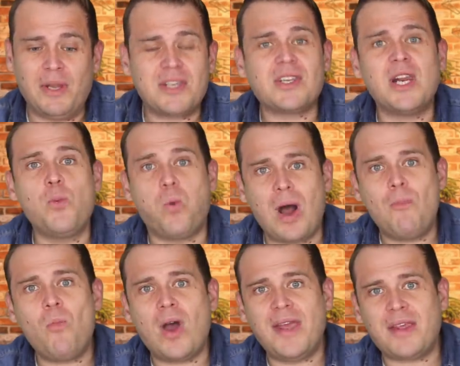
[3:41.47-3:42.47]
But there's only
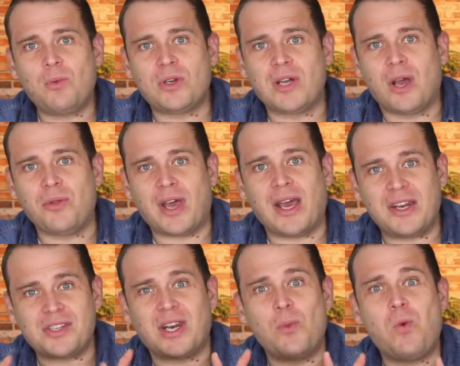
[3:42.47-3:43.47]
one way they would know that, and
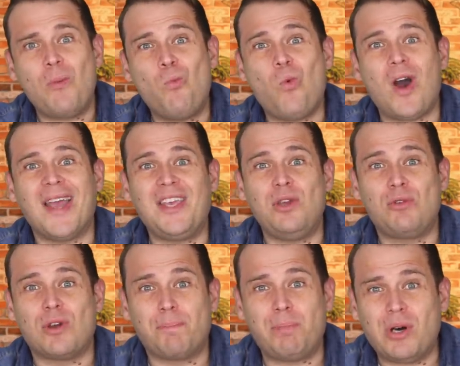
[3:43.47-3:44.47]
there's only one way you
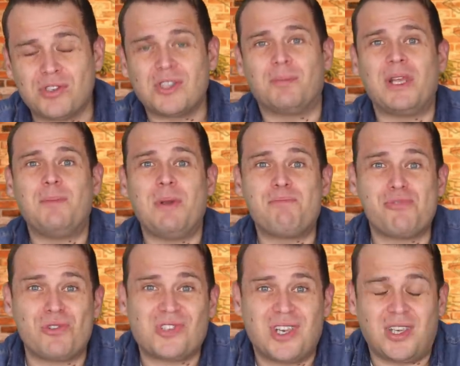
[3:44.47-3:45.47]
could possibly be
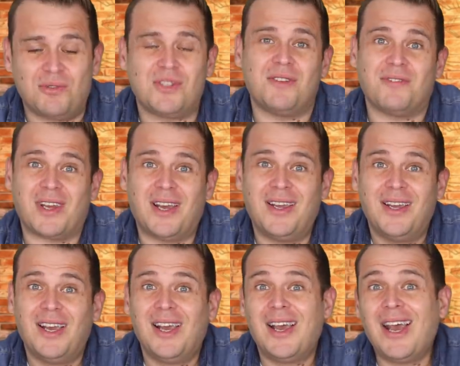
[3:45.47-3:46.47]
prosecuted for that,
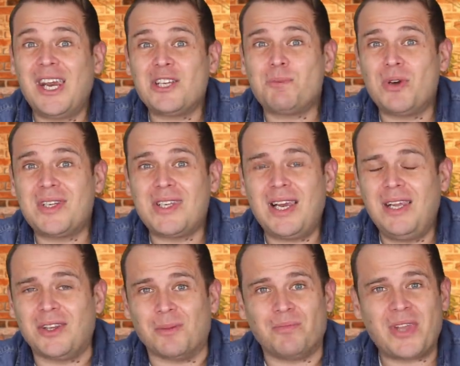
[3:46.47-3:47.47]
and that's by
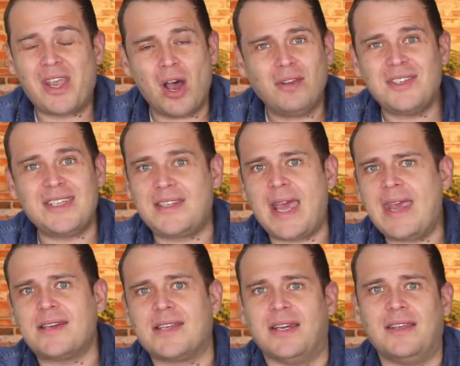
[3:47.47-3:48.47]
telling them. They can't
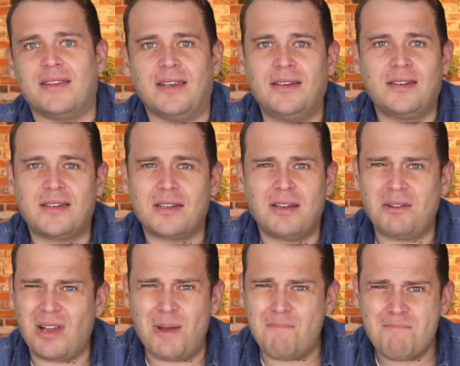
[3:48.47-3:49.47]
detect anything. That's a,
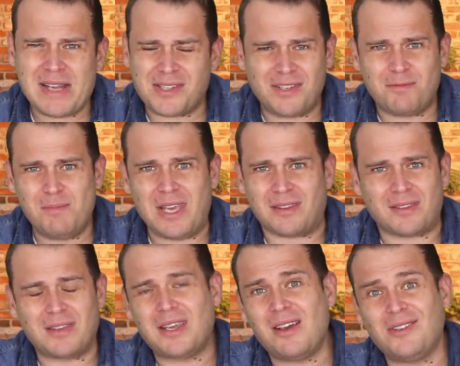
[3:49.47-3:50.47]
a massive myth.
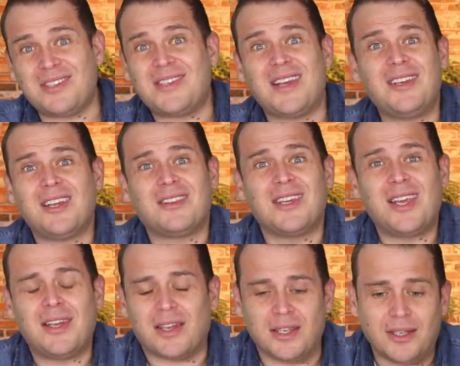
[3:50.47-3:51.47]
They can't detect nothing,
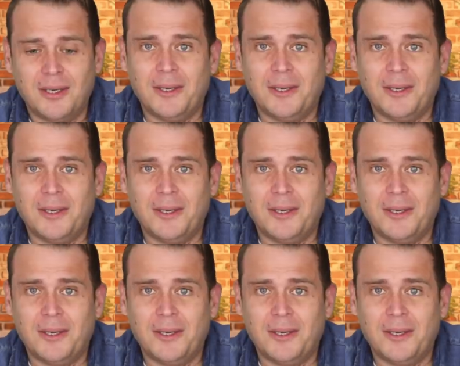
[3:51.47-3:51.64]
can they?